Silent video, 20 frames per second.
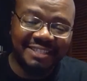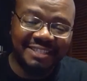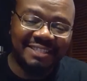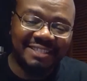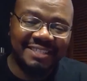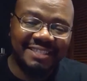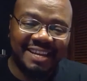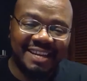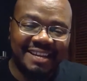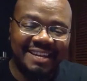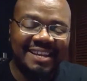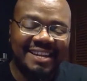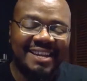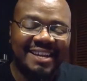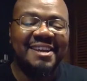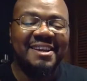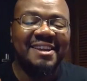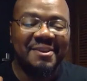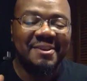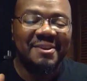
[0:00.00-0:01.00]
I would just
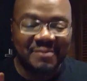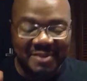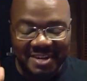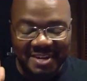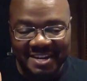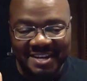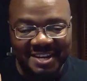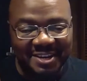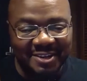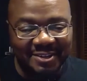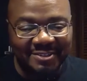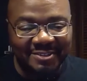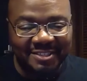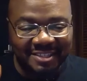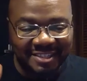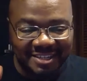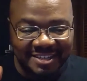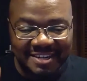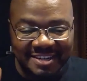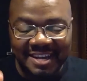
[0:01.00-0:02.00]
say we need to
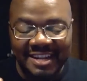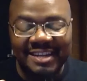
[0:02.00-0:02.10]
go see.